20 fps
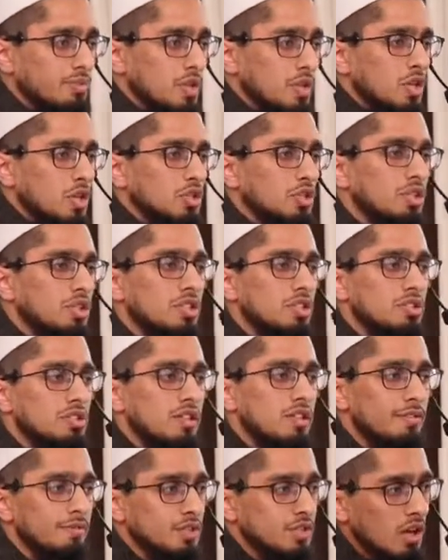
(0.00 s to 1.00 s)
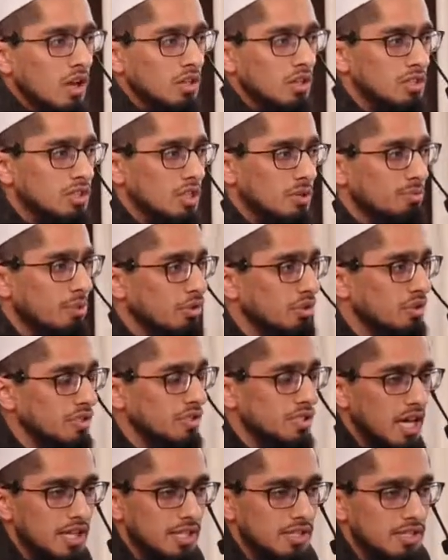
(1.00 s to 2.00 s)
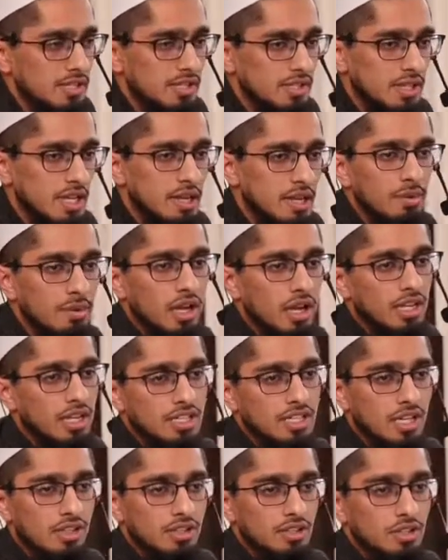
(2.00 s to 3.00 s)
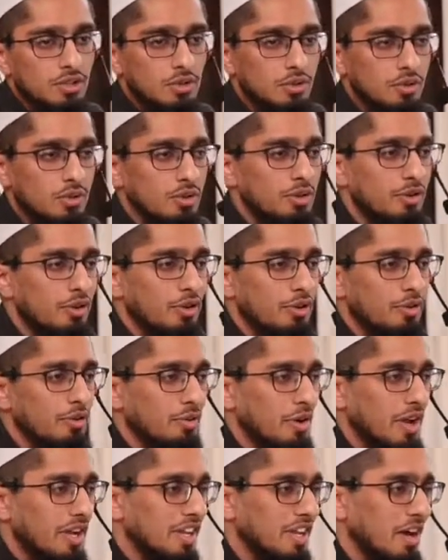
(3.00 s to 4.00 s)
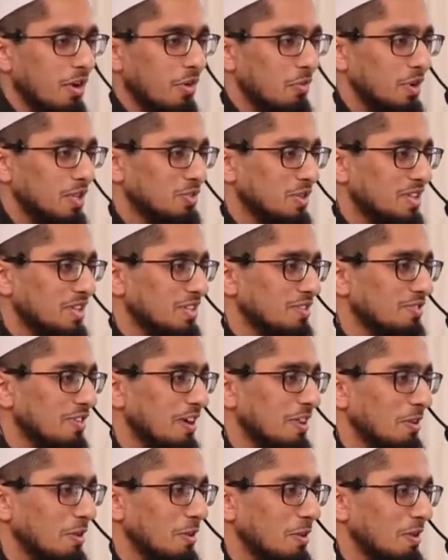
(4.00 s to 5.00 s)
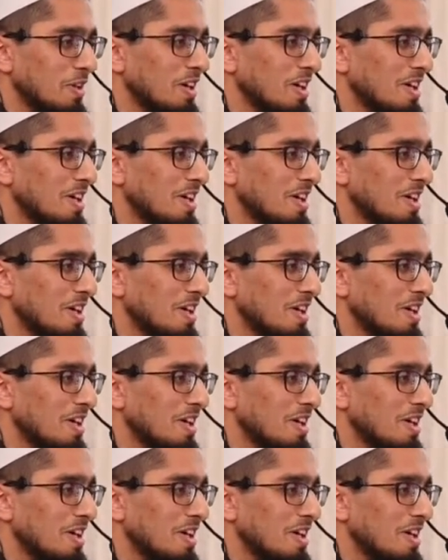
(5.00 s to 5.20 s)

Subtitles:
So there's scholars on both sides, and I'm not going to tell you right now which one to follow.